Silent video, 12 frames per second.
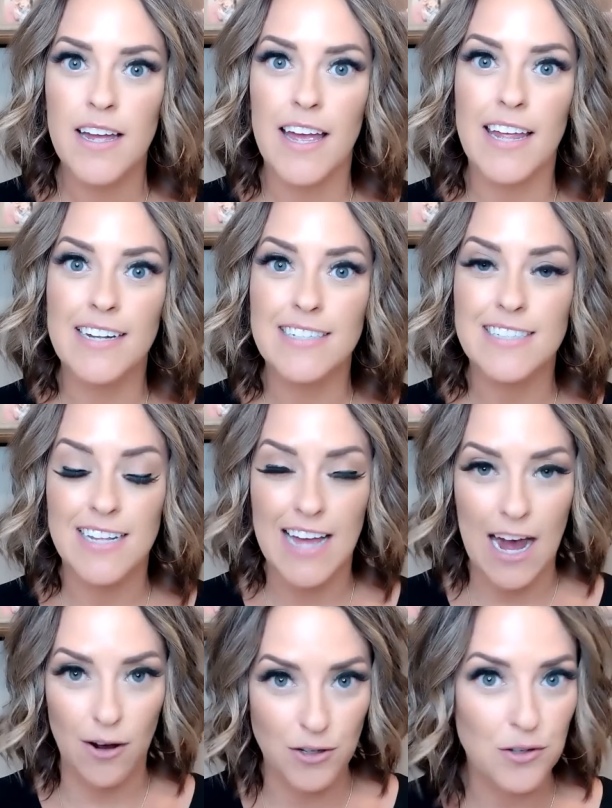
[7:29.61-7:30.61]
And
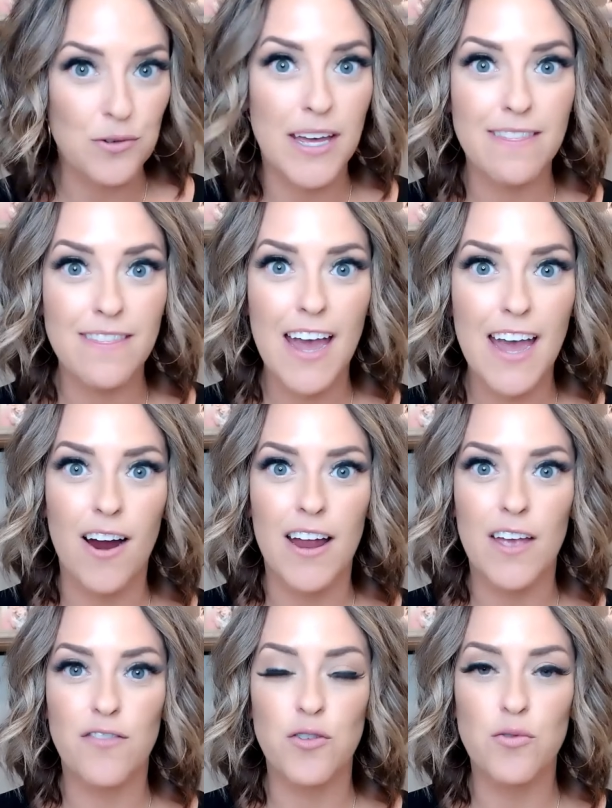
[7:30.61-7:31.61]
how do you get there?
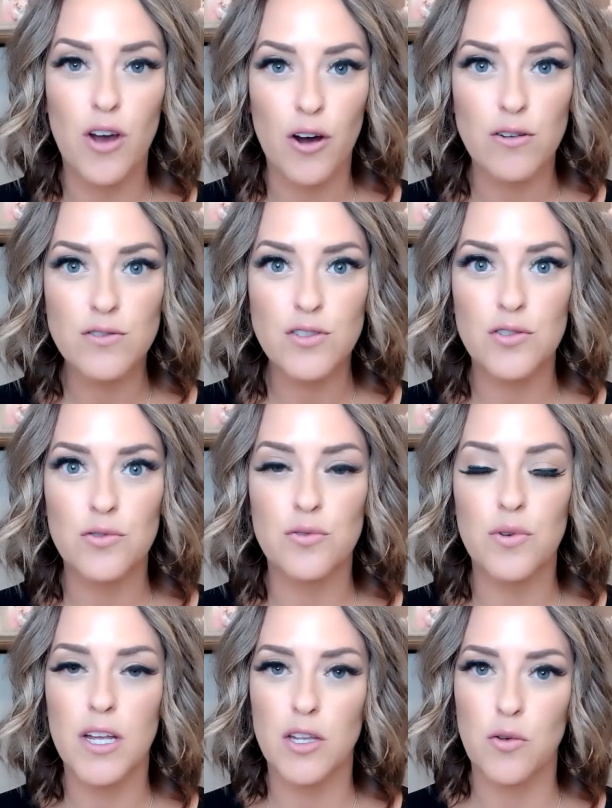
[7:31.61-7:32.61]
If you go
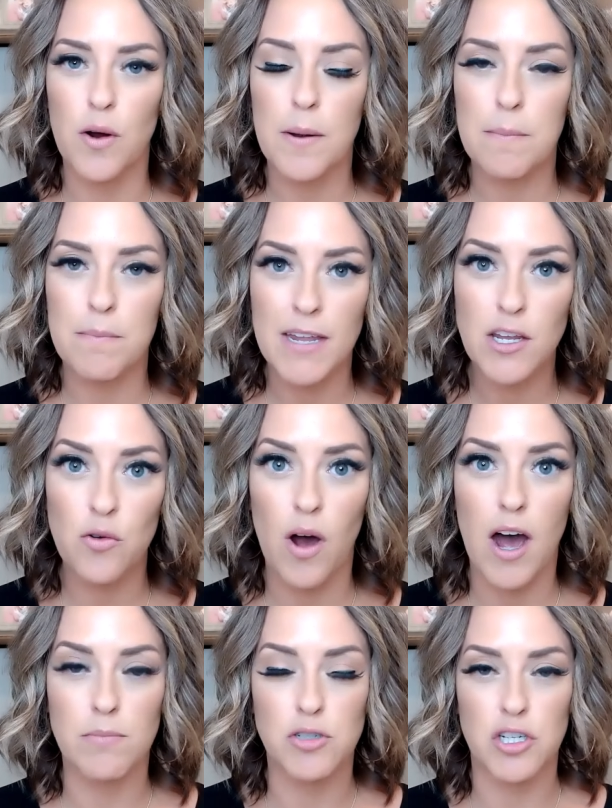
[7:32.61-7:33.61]
to your menu
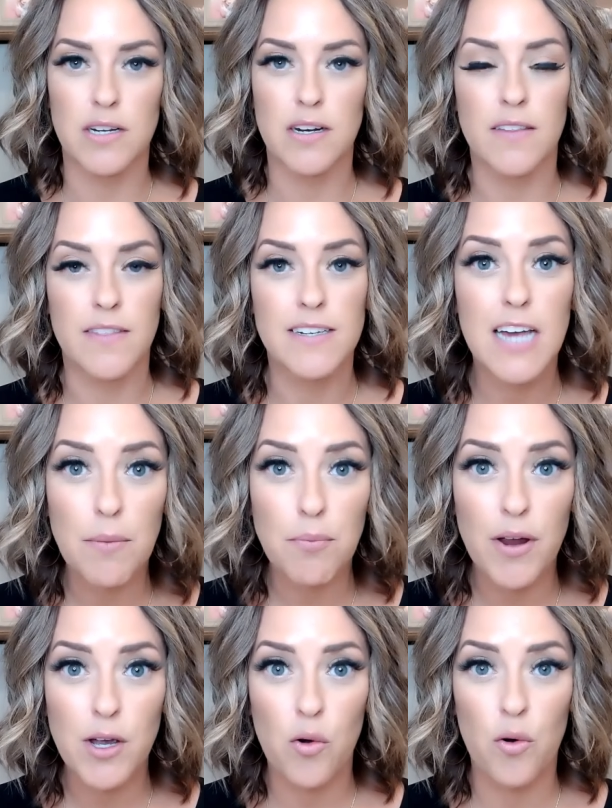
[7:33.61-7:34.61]
option in the
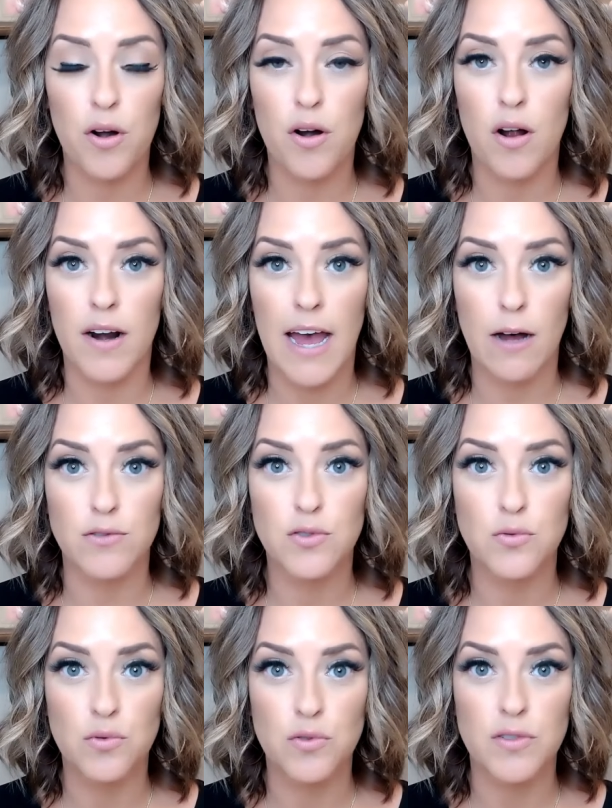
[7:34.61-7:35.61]
top right corner on
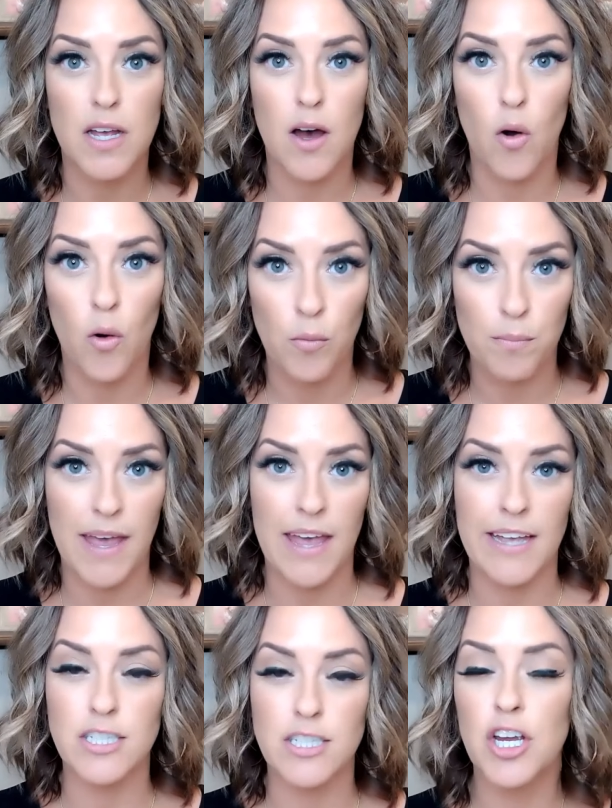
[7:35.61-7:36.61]
Outschool's
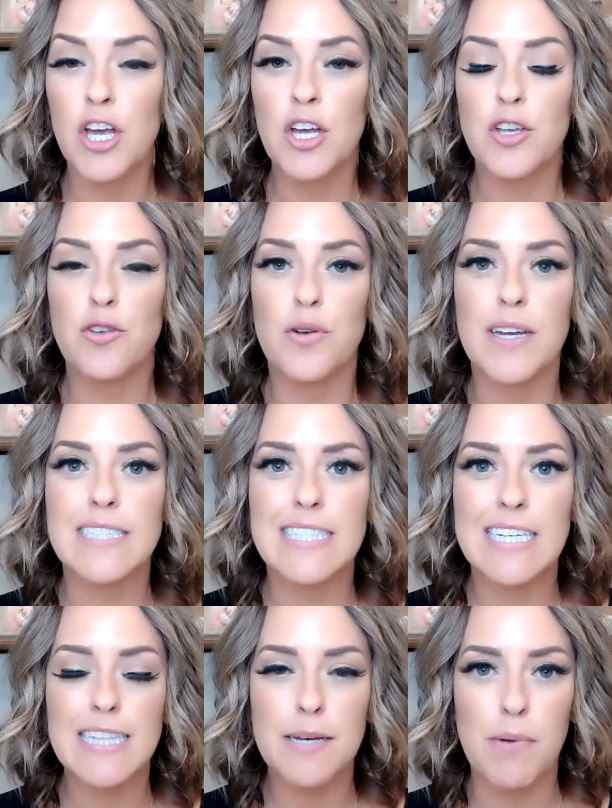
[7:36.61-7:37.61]
homepage, you can
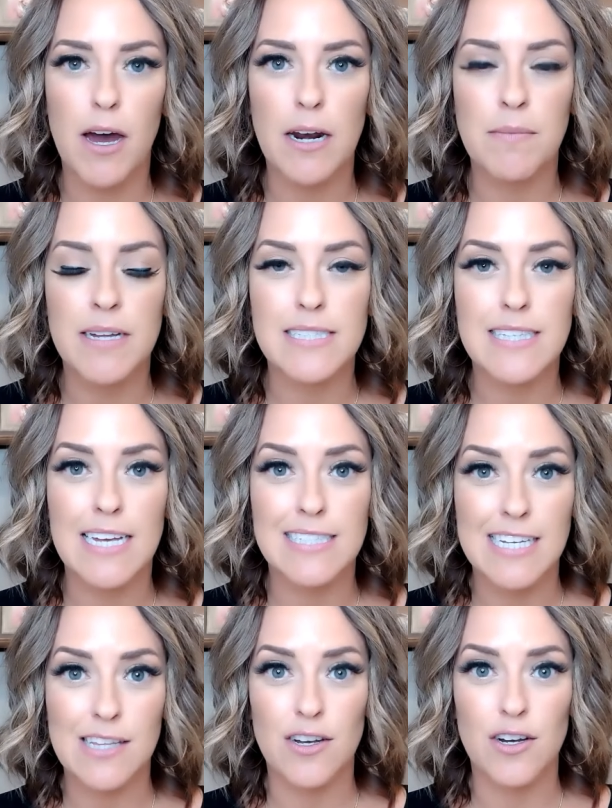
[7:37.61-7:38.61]
see at the bottom it
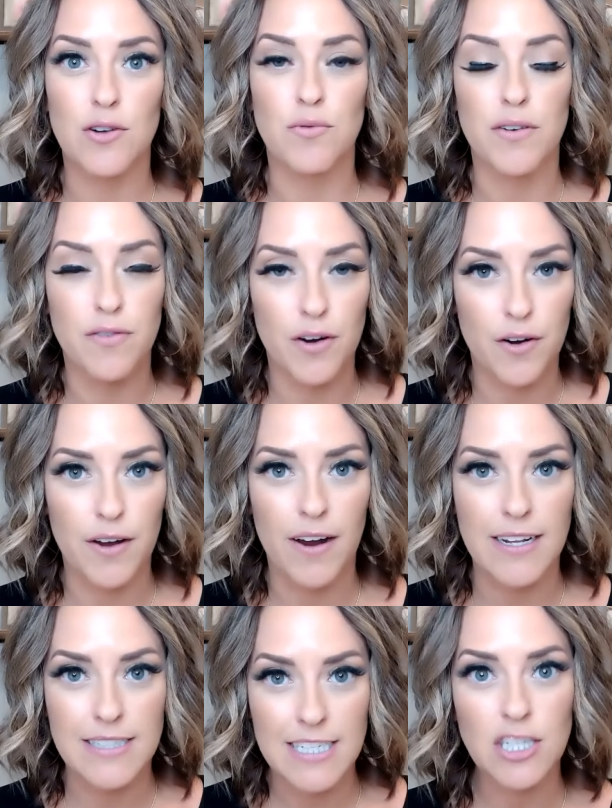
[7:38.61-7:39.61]
says either refer
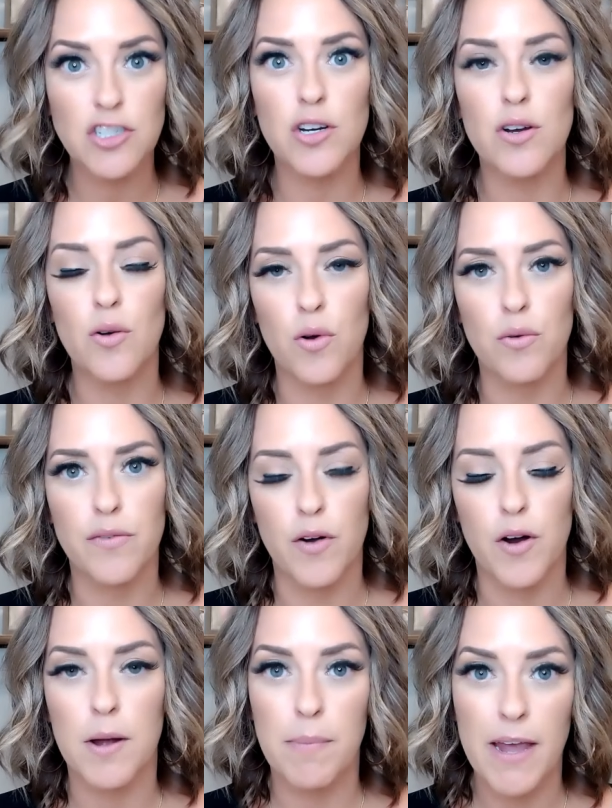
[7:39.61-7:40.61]
a teacher or
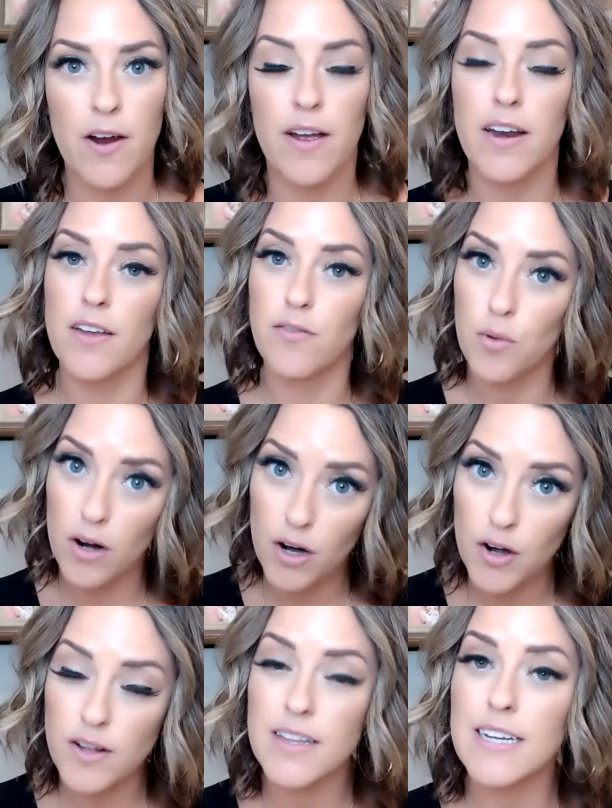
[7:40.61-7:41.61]
refer a parent. If you are
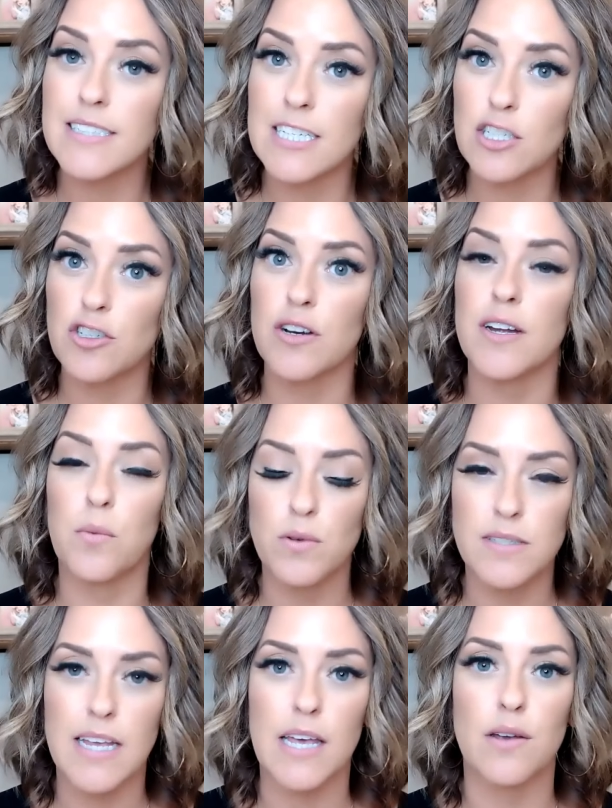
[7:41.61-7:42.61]
currently a teacher, it
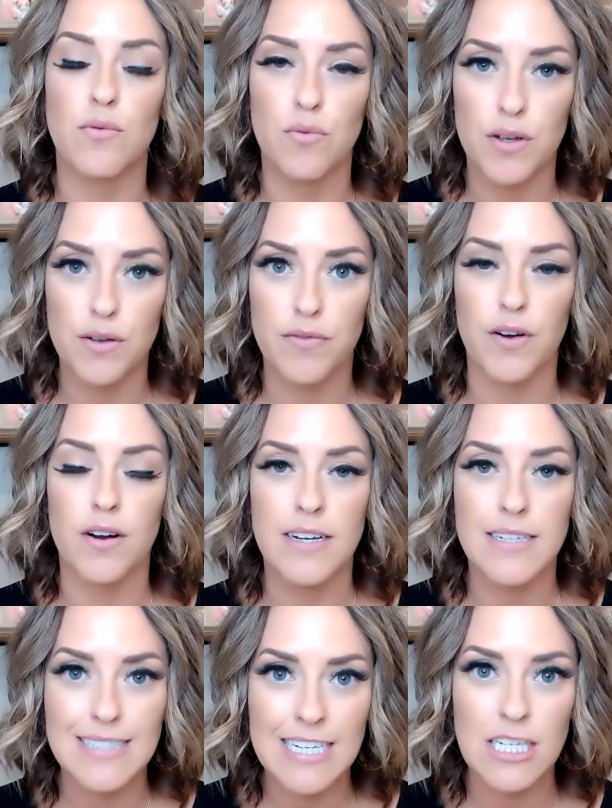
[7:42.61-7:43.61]
will say refer
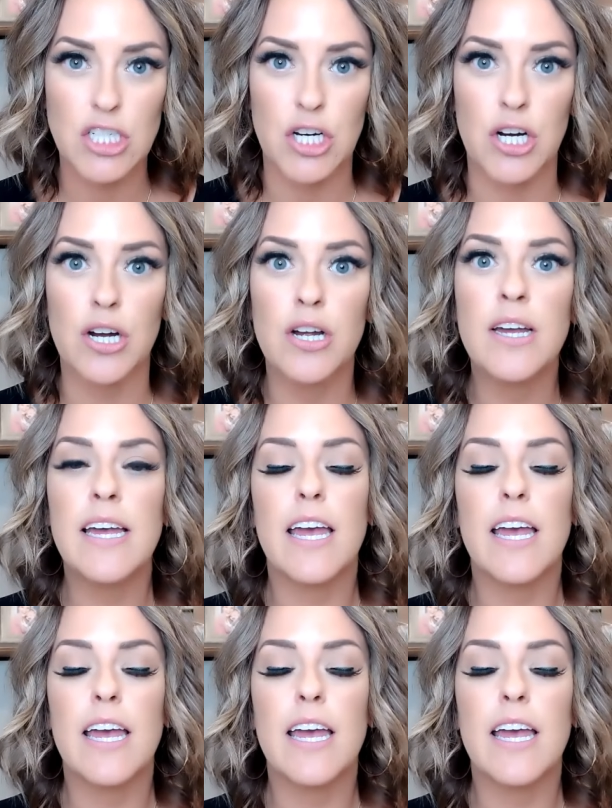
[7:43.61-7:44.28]
a teacher.